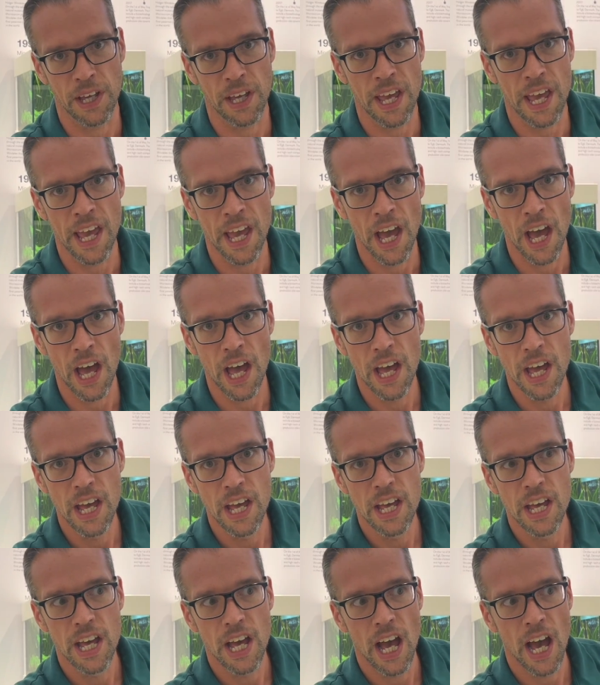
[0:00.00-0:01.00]
here,
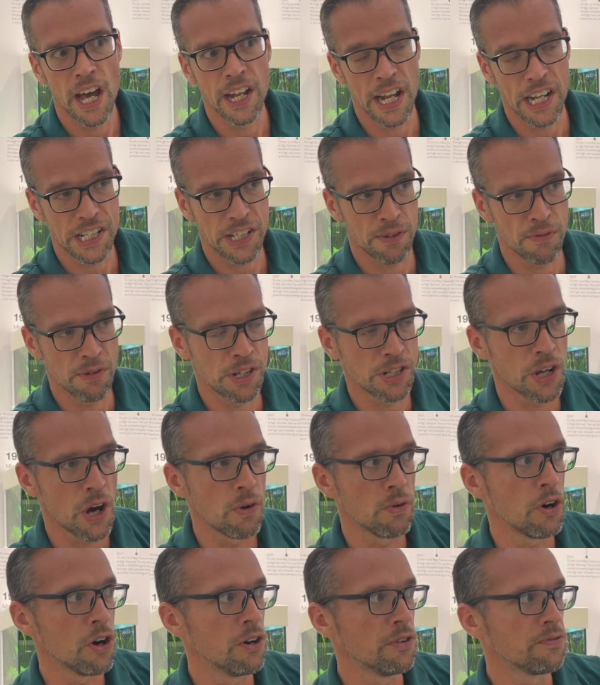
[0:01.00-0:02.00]
and that's a
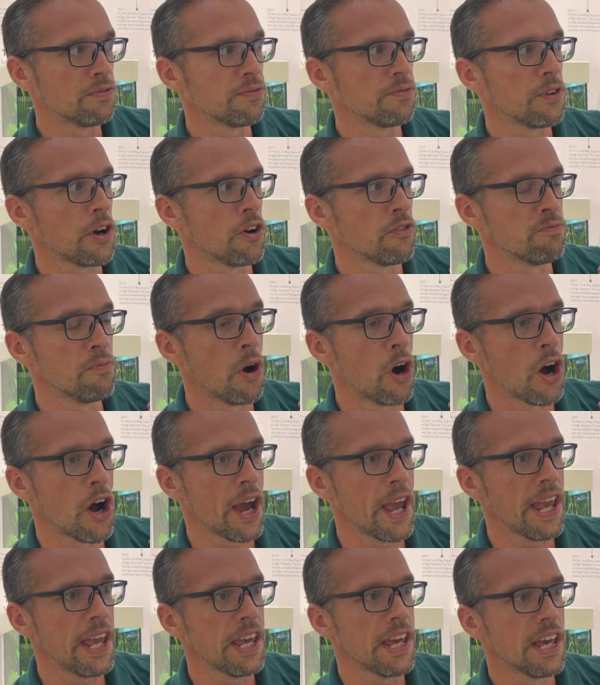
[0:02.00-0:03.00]
result of
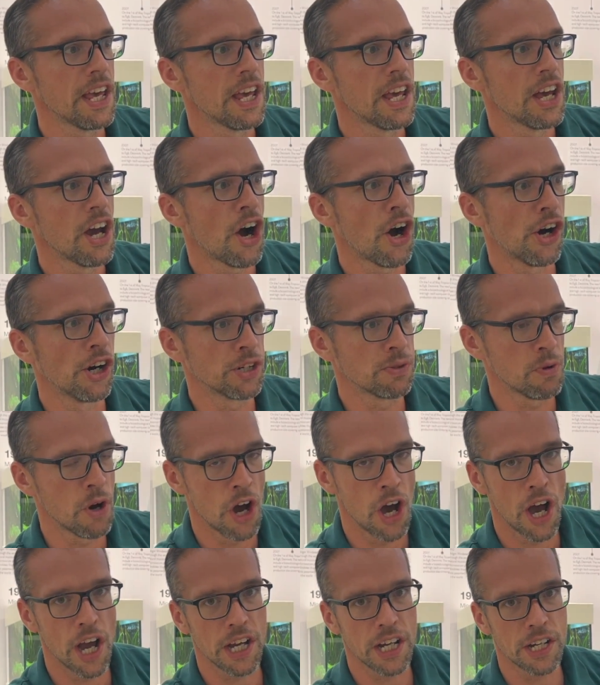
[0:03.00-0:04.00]
my hard
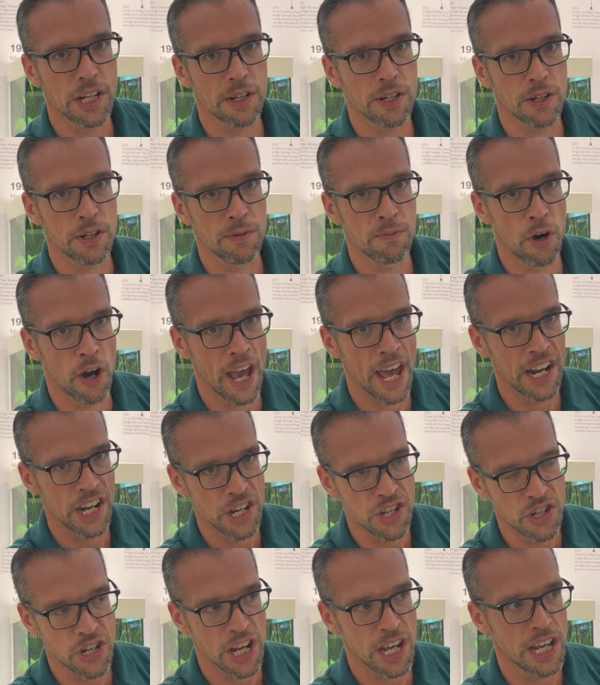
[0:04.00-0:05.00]
work, my
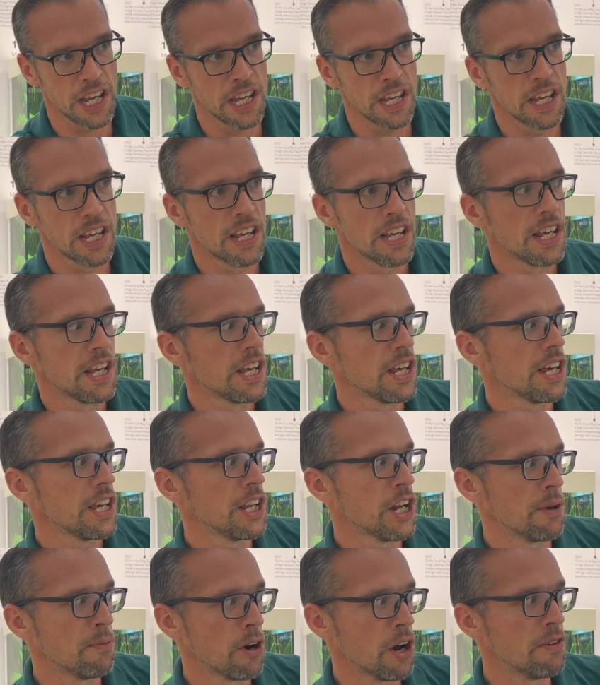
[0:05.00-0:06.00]
energy, you
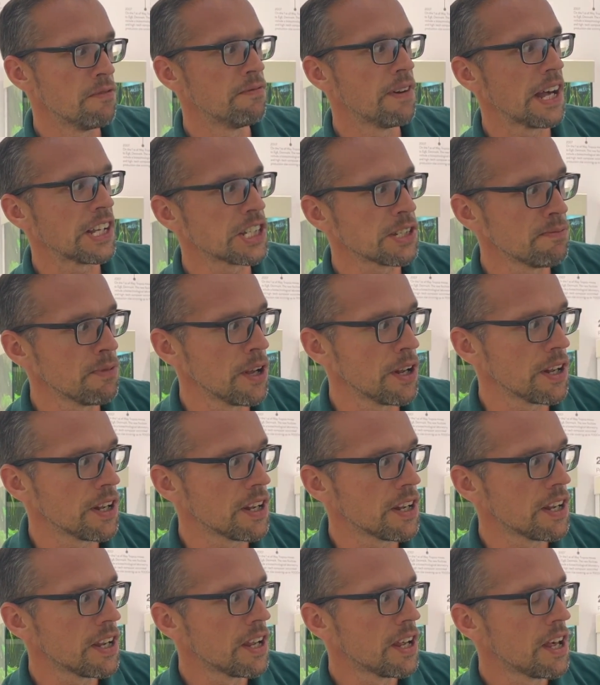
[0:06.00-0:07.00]
know, my investment.
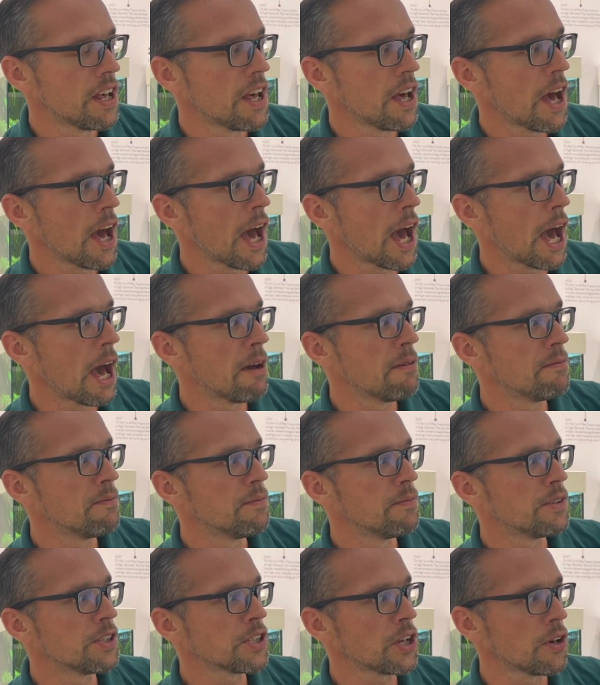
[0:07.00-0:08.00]

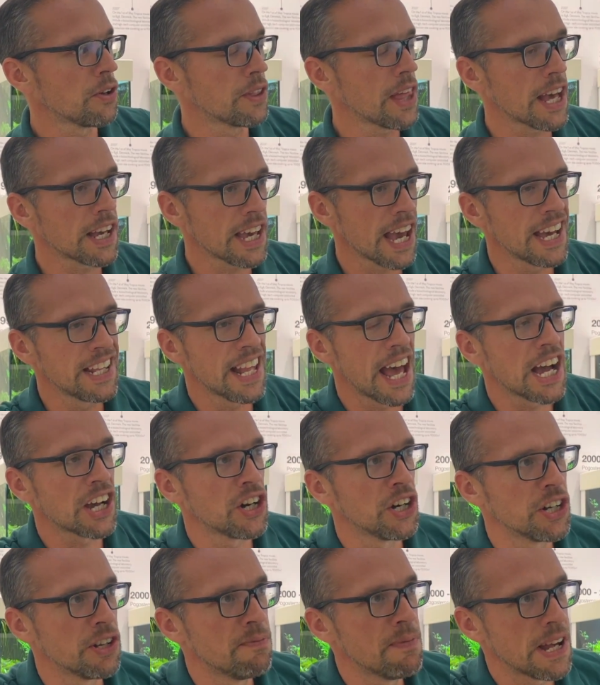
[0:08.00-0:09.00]
So that getting that
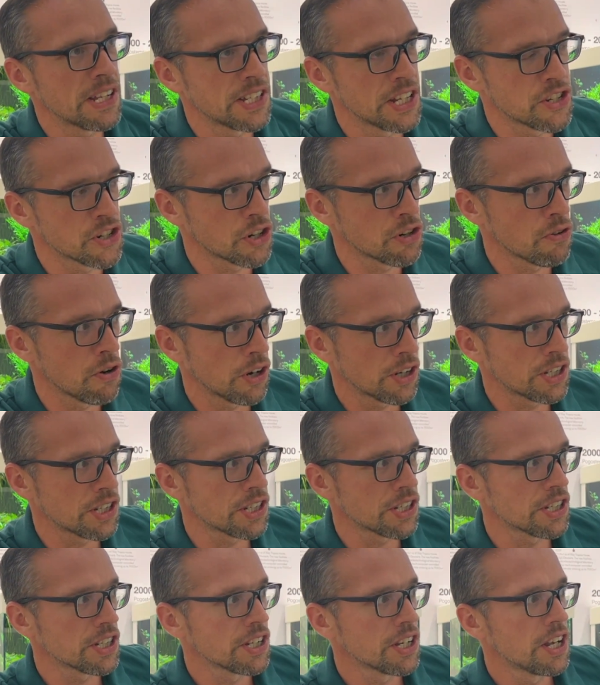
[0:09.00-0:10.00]
kind of message
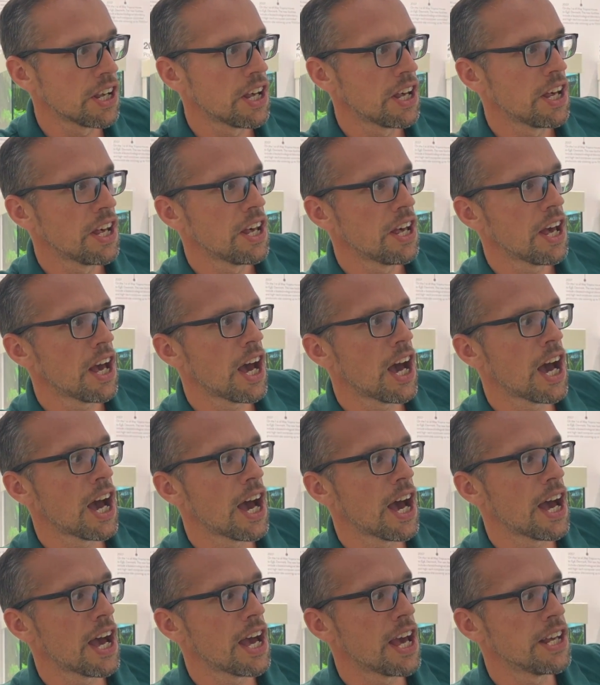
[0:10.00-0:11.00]
across
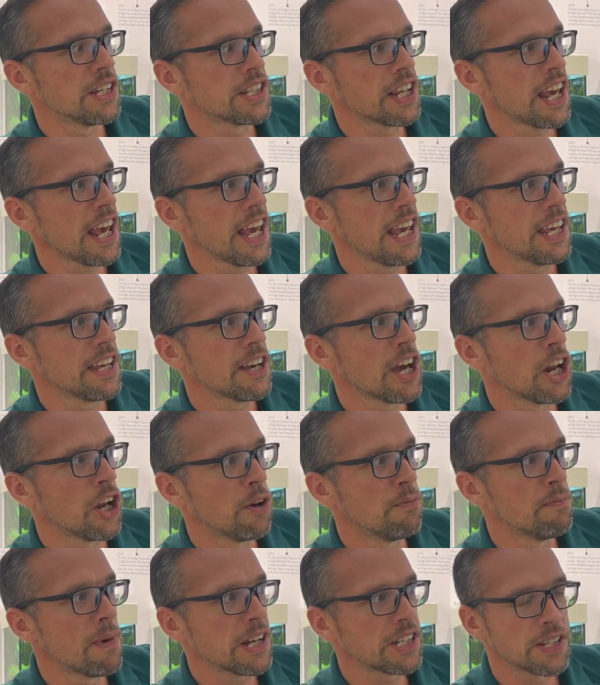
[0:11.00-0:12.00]
is key. And
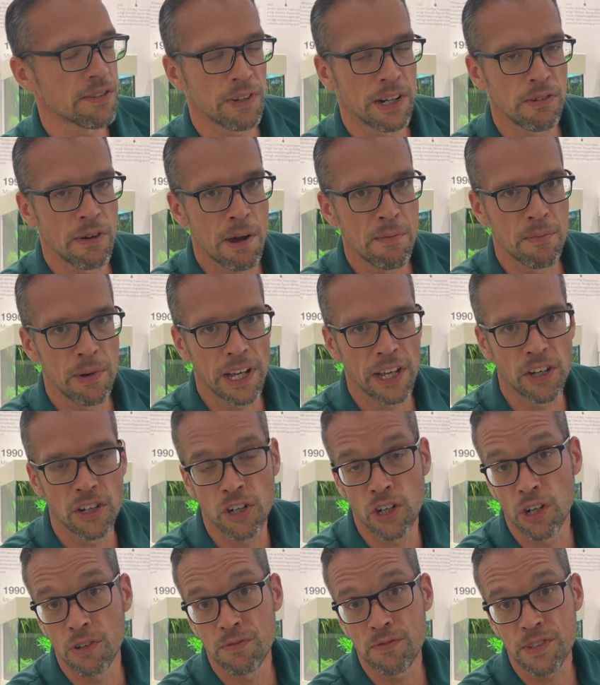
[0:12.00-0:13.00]
I'm massively rambling and
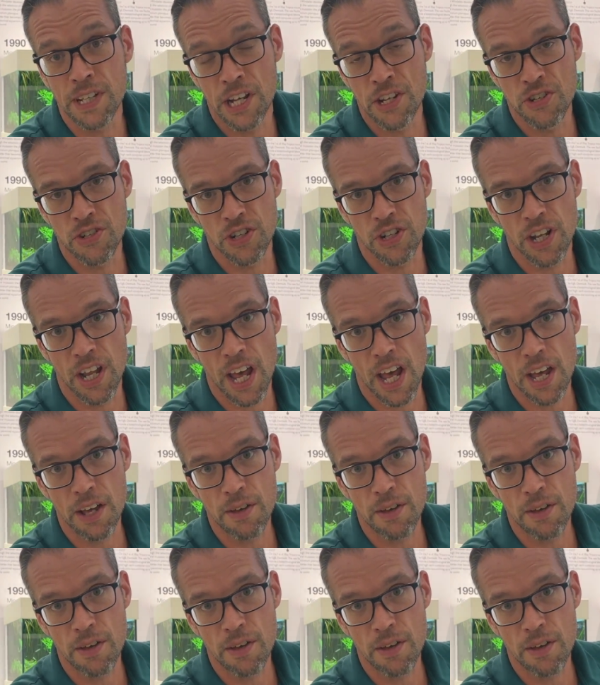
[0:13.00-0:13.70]
gone off a tangent there.